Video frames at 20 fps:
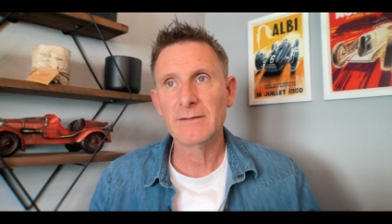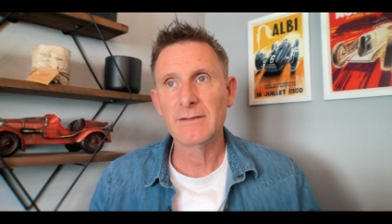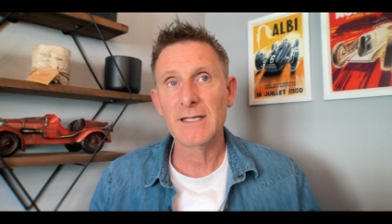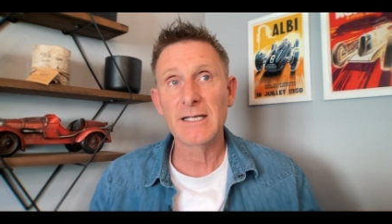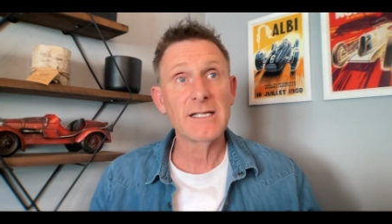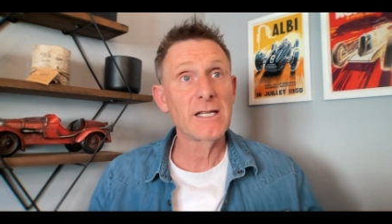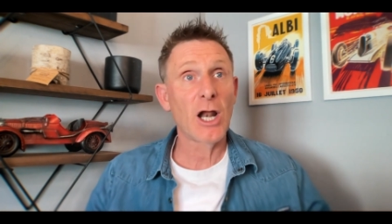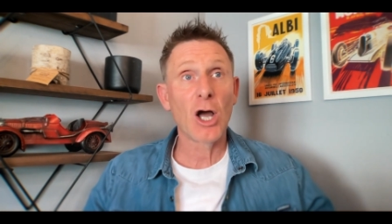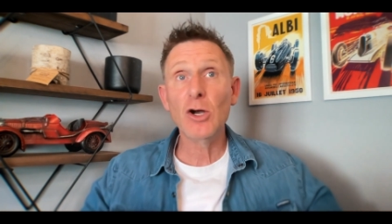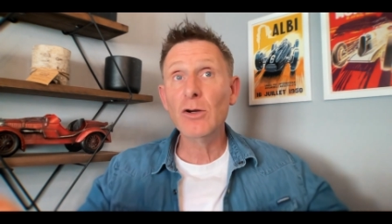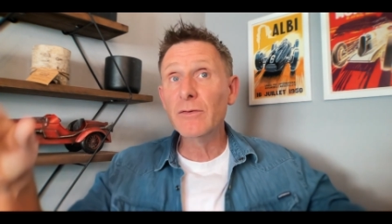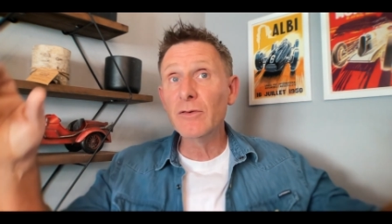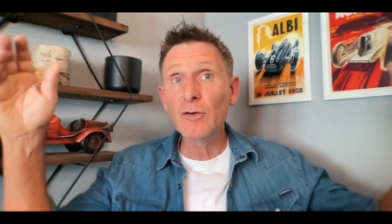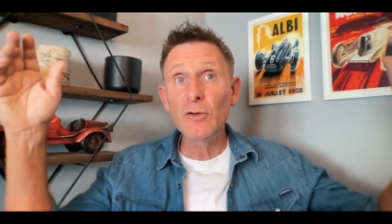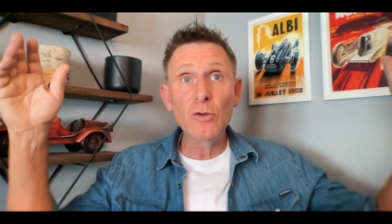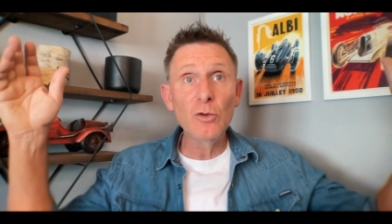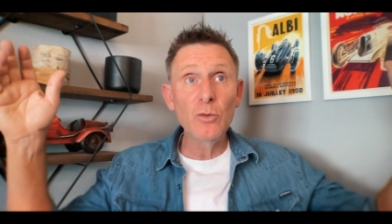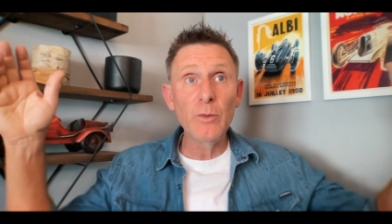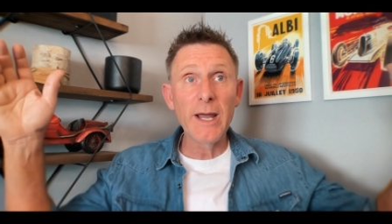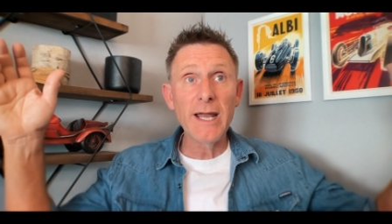There's an
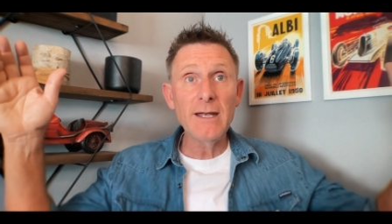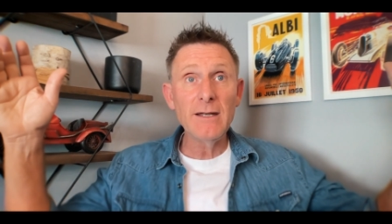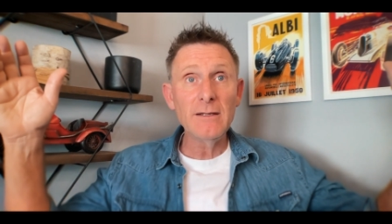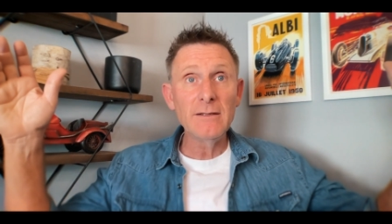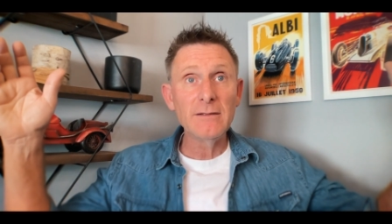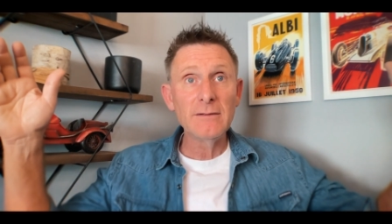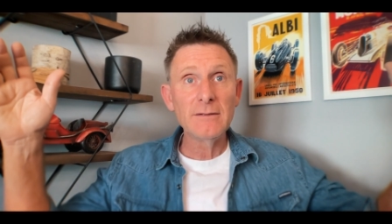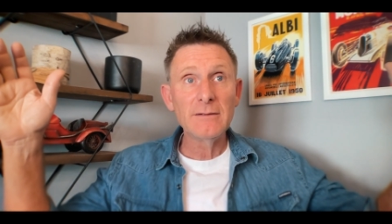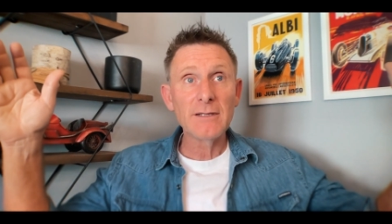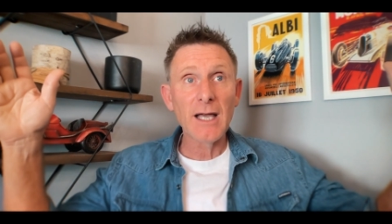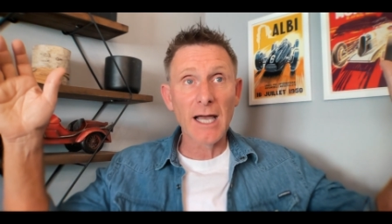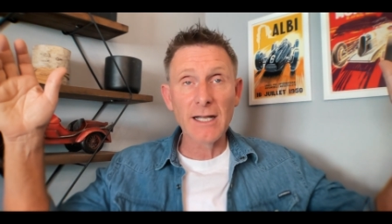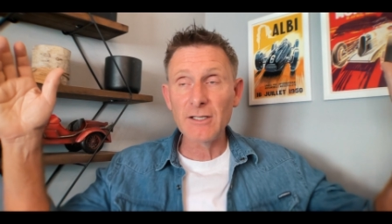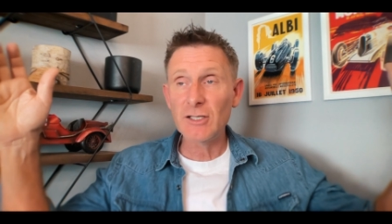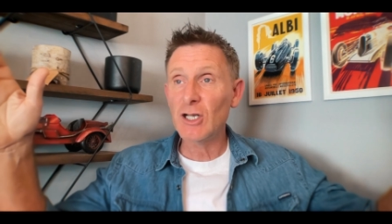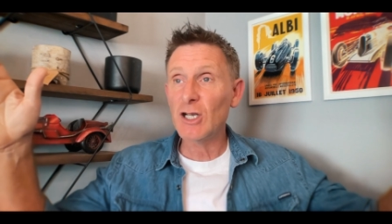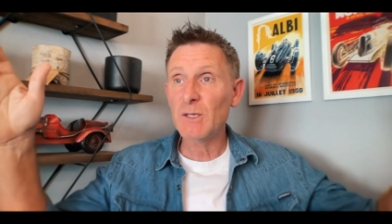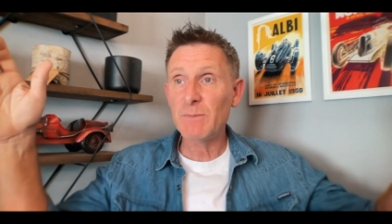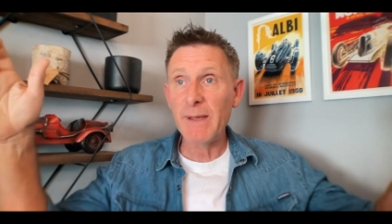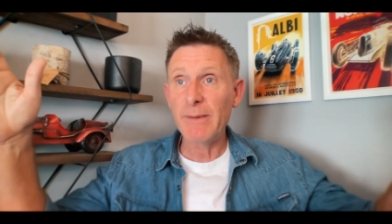overall win the
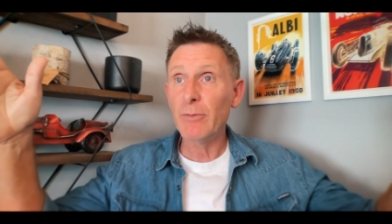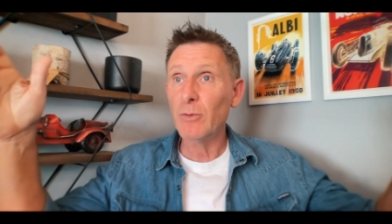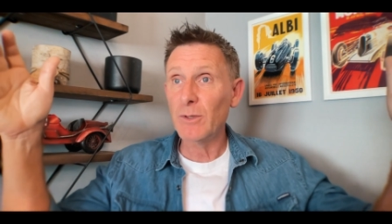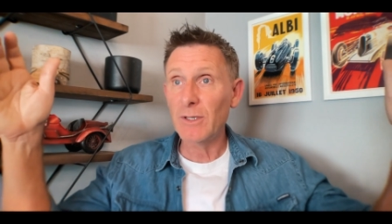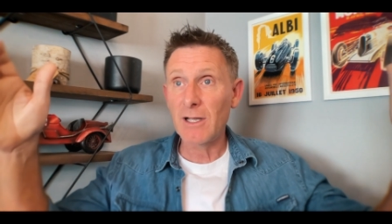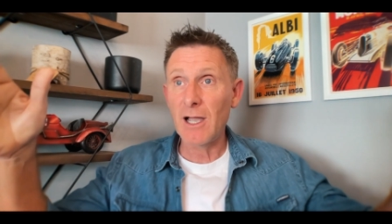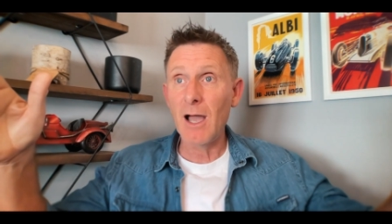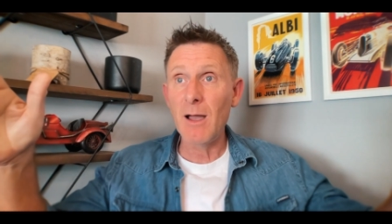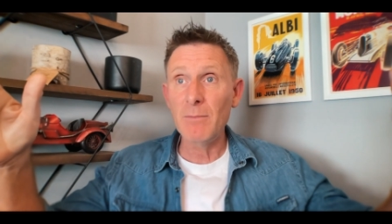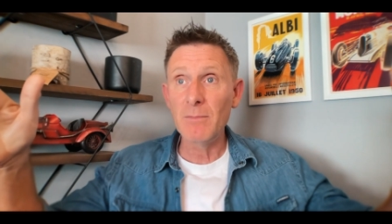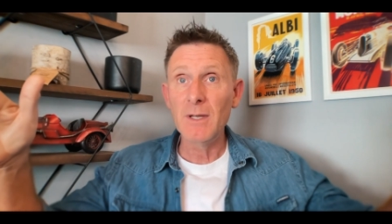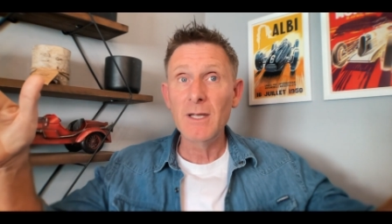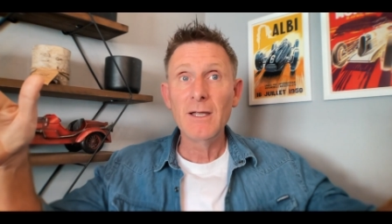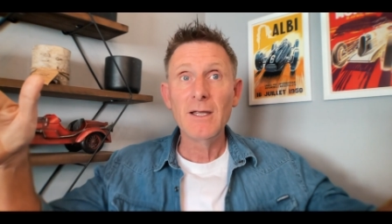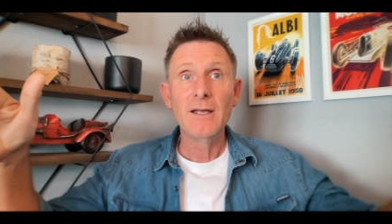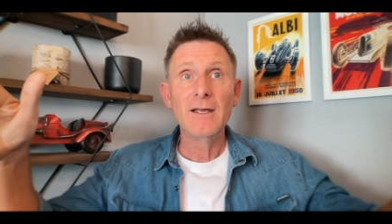unchurched people would come